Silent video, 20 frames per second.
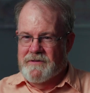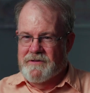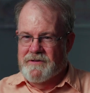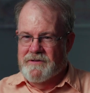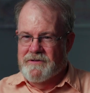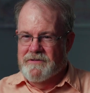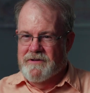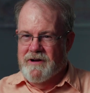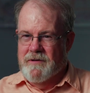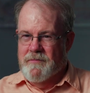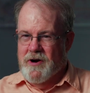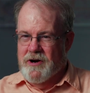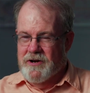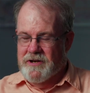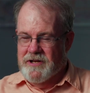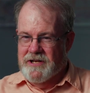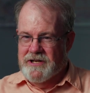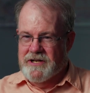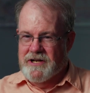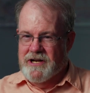to a
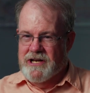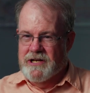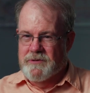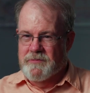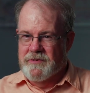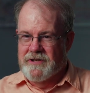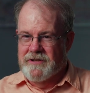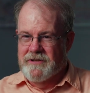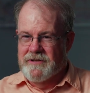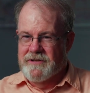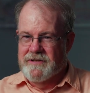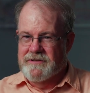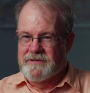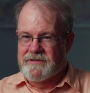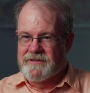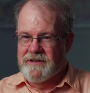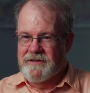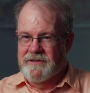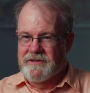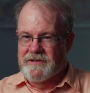market economy,
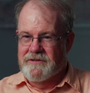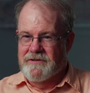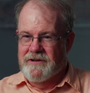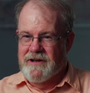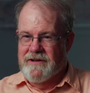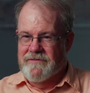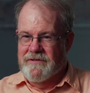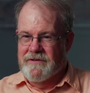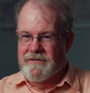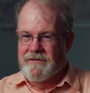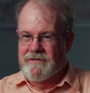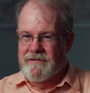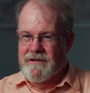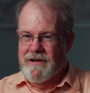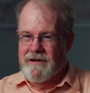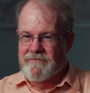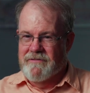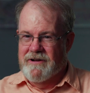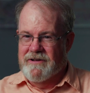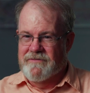then suddenly you have a,
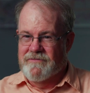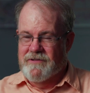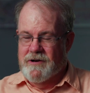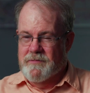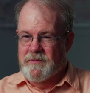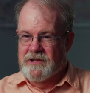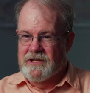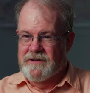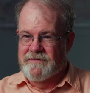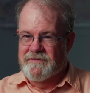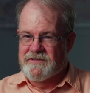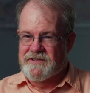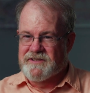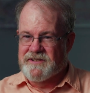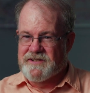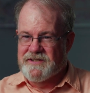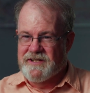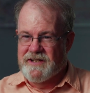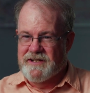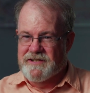a great formula for
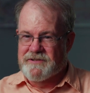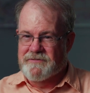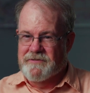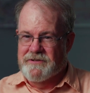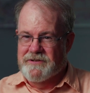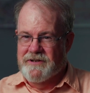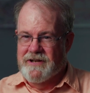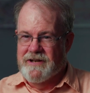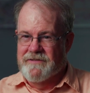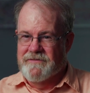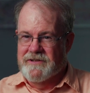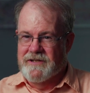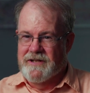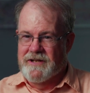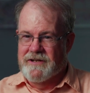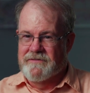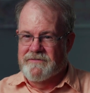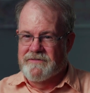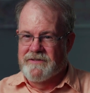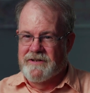success when you have a
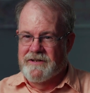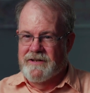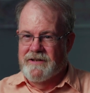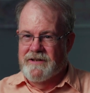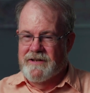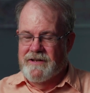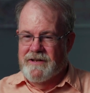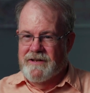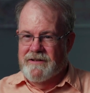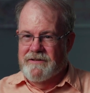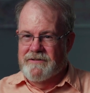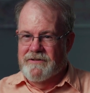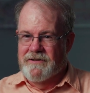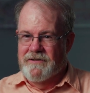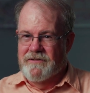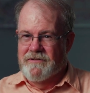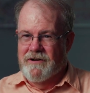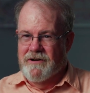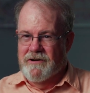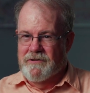lot of you
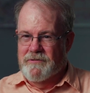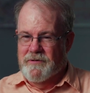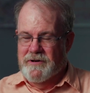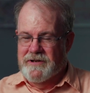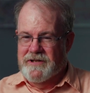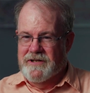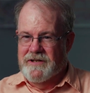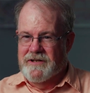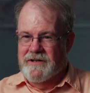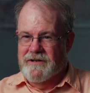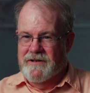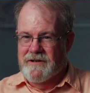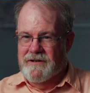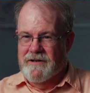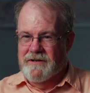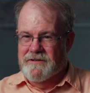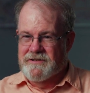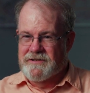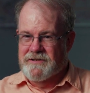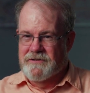know, hardworking,
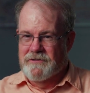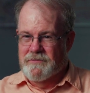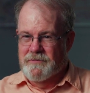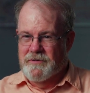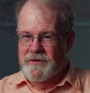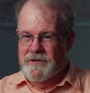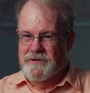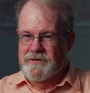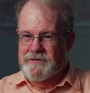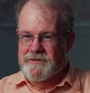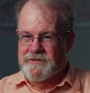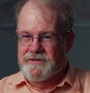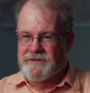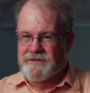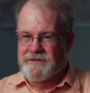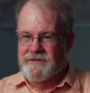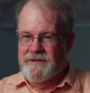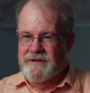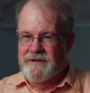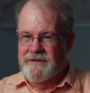unskilled
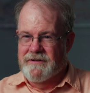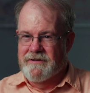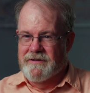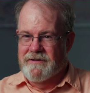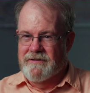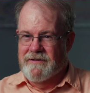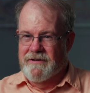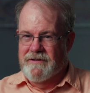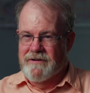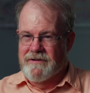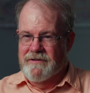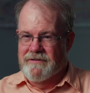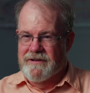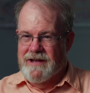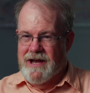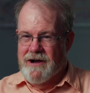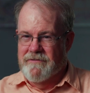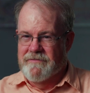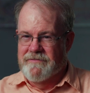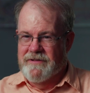workers that are
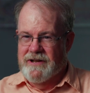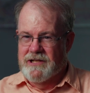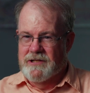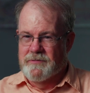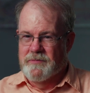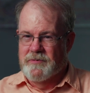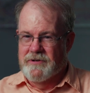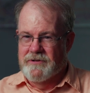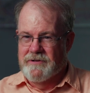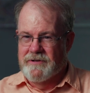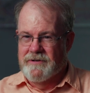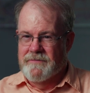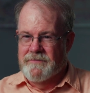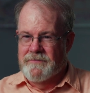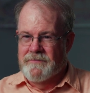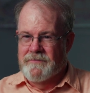now available